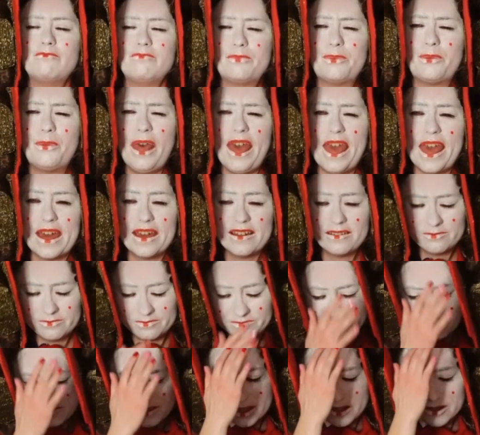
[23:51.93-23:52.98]
Blech.
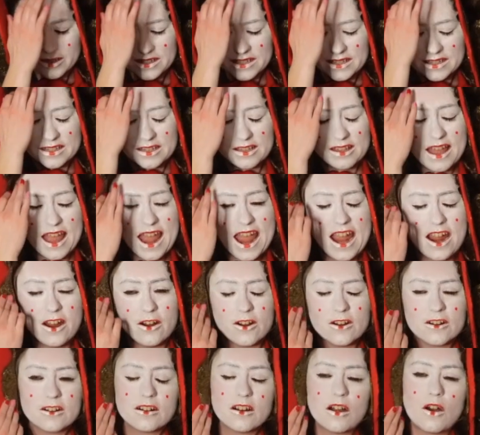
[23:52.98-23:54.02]
There's still
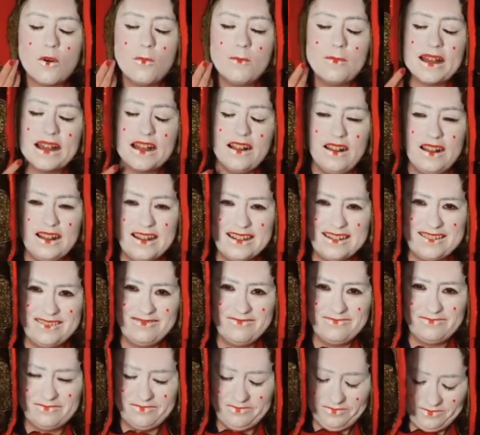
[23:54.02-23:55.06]
hair. Oh my god.
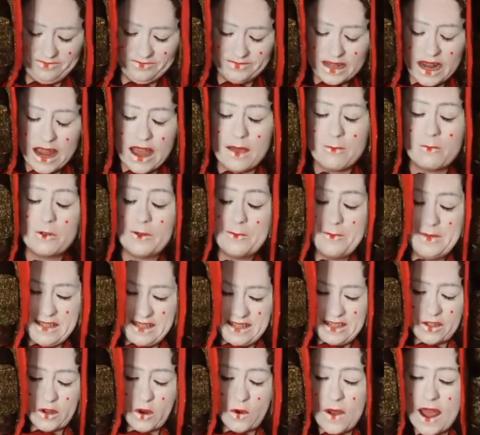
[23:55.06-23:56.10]
I'm gonna be
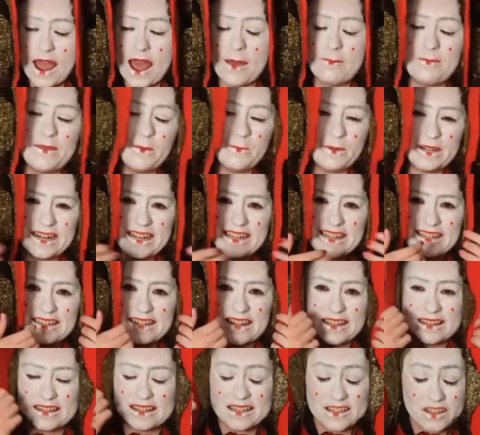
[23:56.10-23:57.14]
so happy when I can
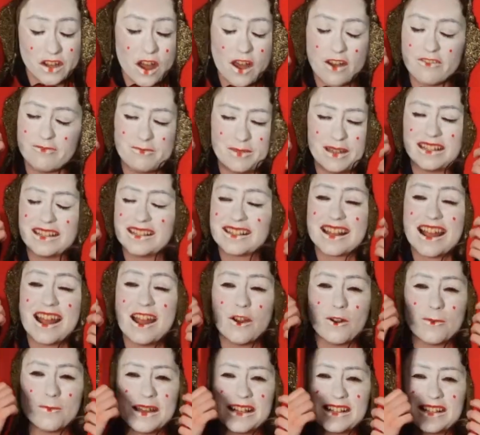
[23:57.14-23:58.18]
take this off, because the
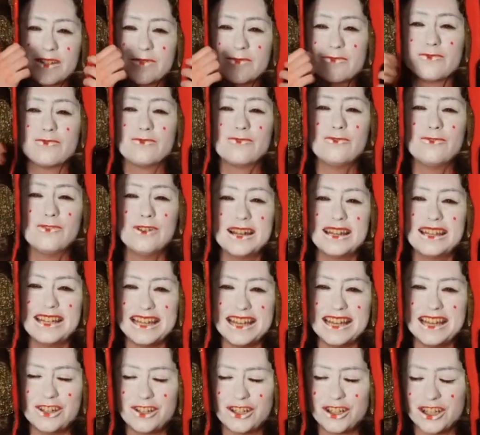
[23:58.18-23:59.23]
hair makes it
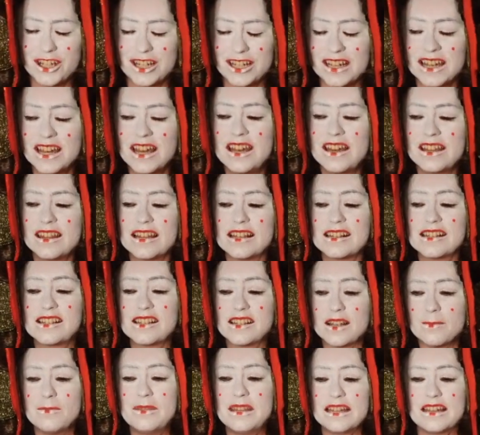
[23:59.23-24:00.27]
really itchy. That is
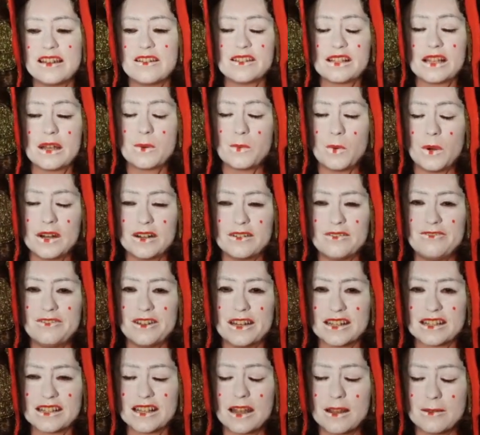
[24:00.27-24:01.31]
something else I'd want to
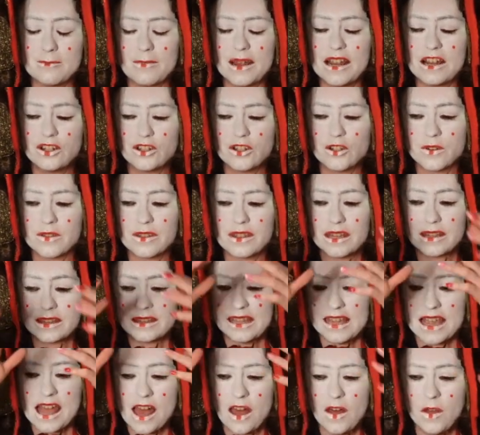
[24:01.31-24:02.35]
fix. I'd make sure that
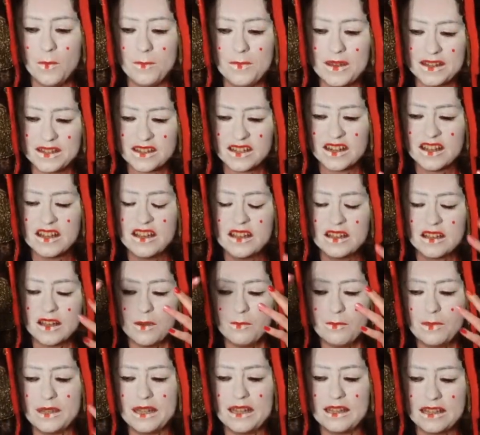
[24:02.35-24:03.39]
the helmet
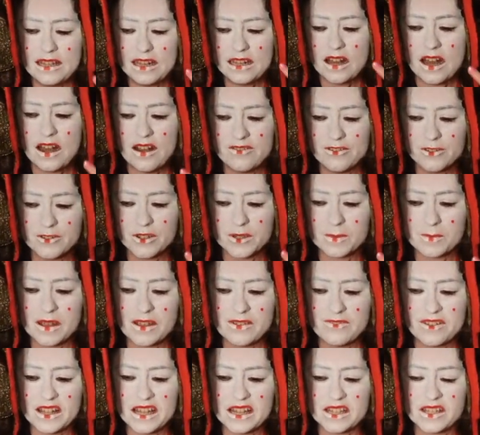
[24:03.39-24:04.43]
completely covers my
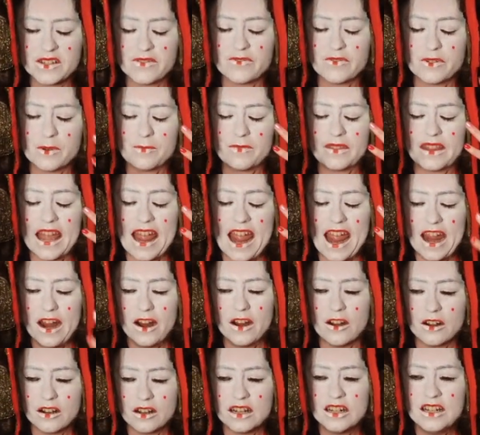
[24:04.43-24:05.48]
face from the
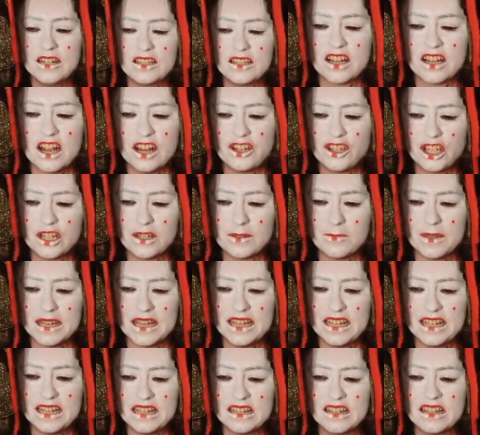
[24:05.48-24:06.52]
hair touching
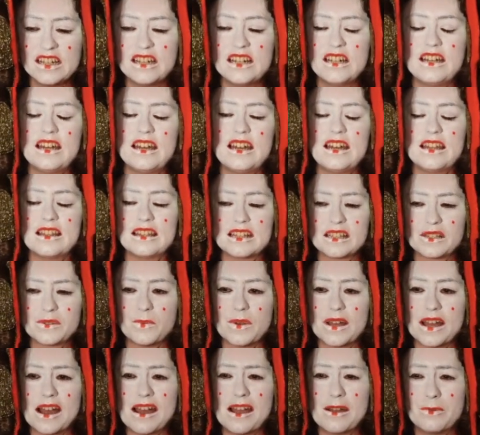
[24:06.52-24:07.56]
me, and that's
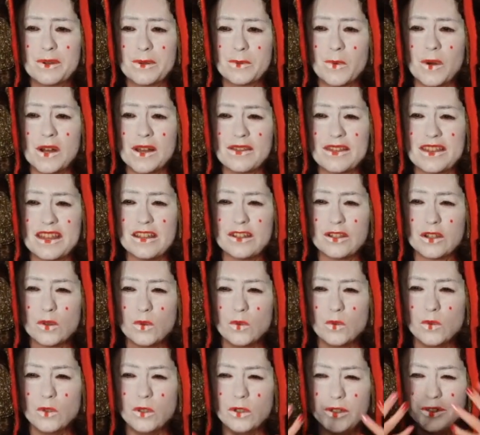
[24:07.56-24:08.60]
why I would want the
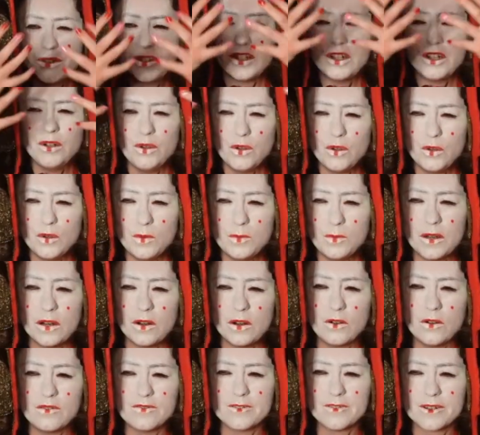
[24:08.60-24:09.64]
tulle tube
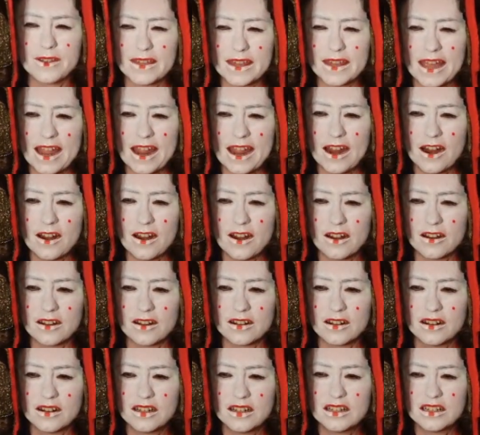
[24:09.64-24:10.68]
over the hair,
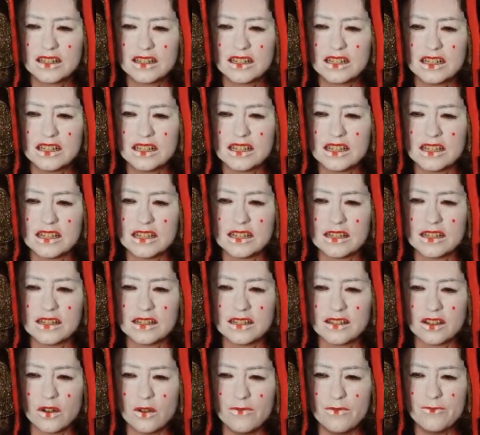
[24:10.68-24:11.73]
because this is
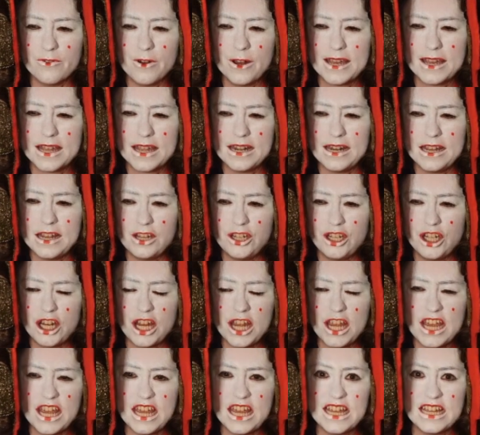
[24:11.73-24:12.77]
so freaking
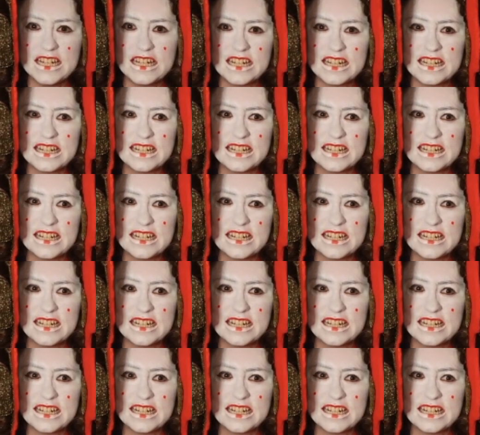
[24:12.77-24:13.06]
itchy.